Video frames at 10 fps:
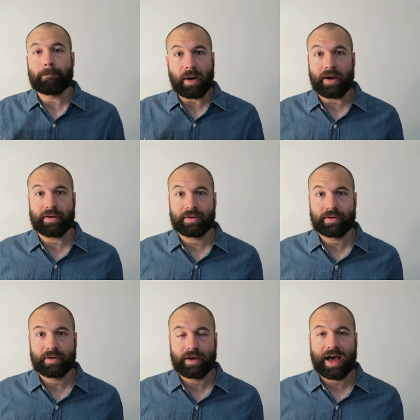
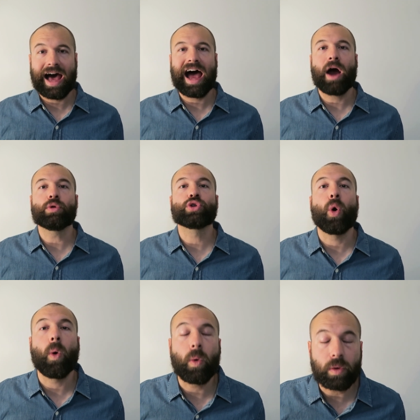But I was
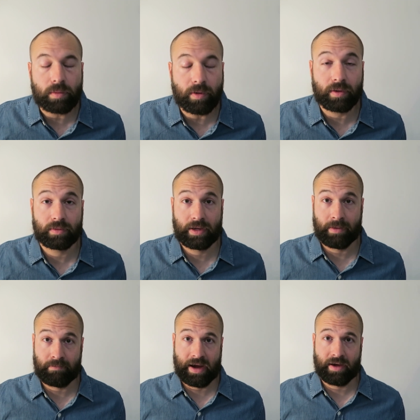horrible
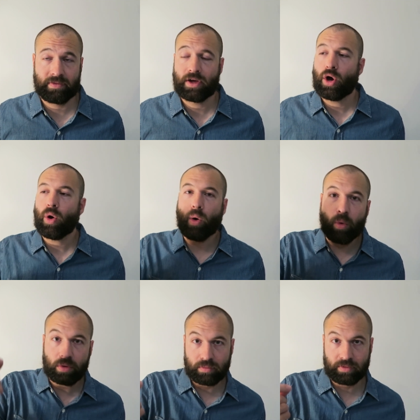at math,
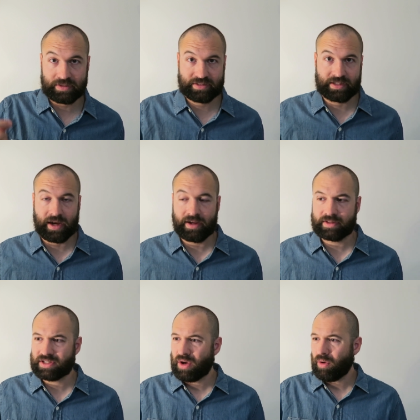horrible at
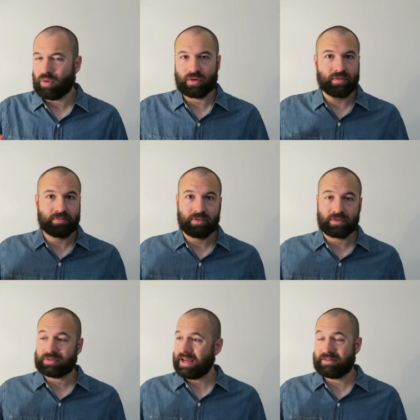science,
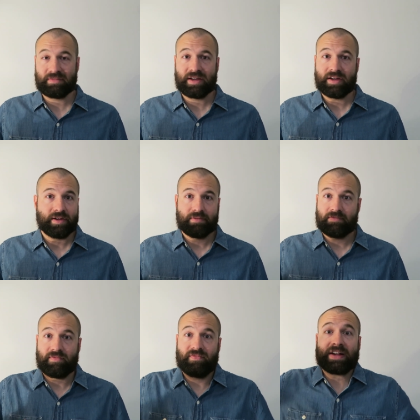horrible at
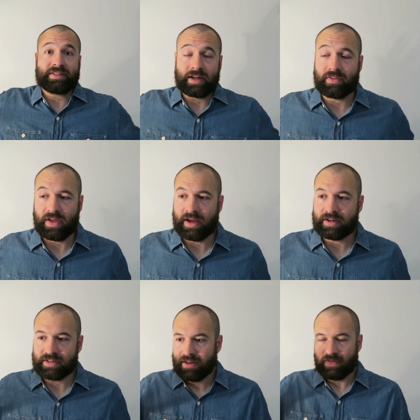fixing
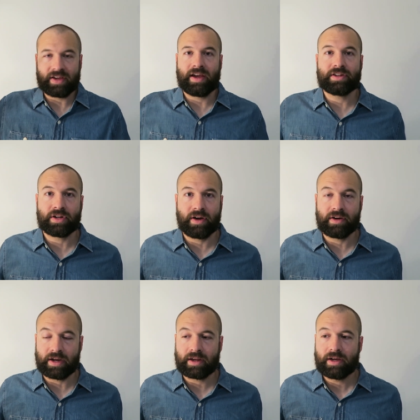things, anything
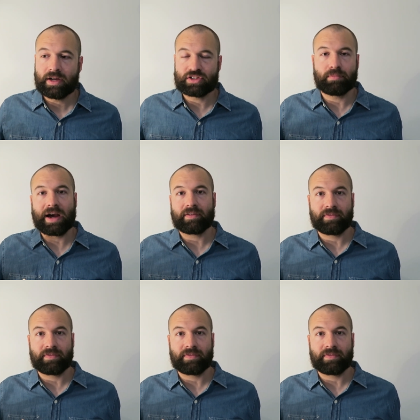engineering. So by